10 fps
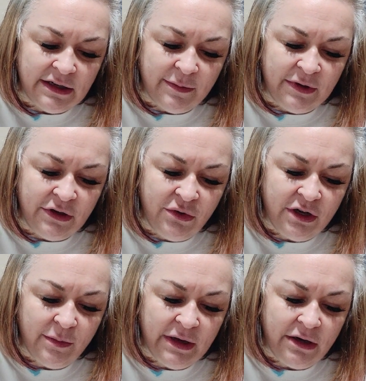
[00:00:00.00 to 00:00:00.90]
I mean, you
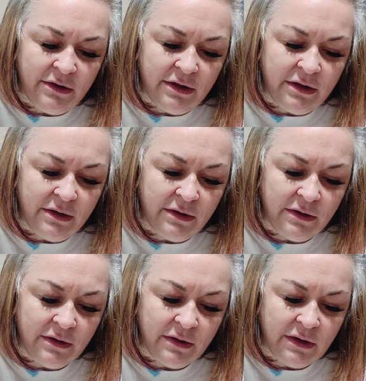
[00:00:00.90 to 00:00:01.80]
come out of the
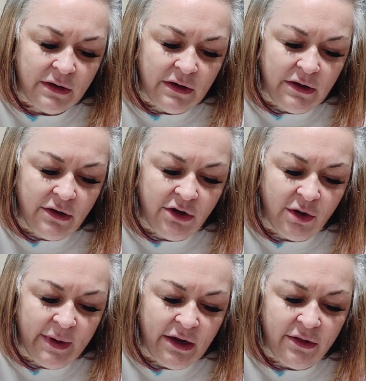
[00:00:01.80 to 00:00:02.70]

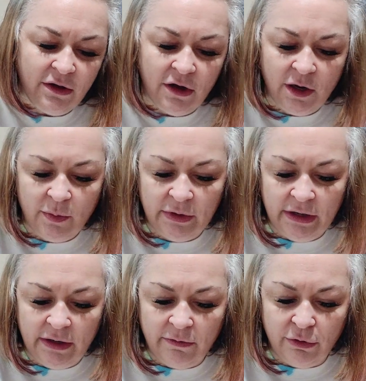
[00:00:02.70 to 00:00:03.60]

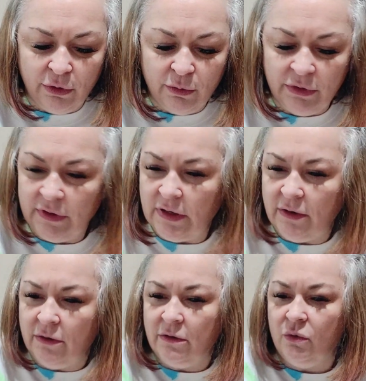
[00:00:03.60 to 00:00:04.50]
operating room with
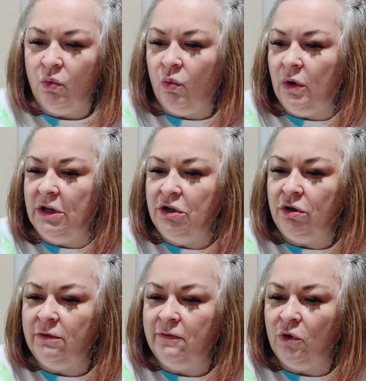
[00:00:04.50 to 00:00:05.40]
a
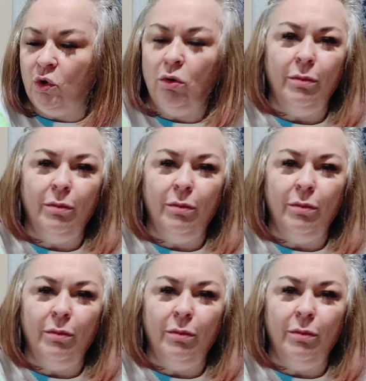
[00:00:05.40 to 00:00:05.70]
wonderful,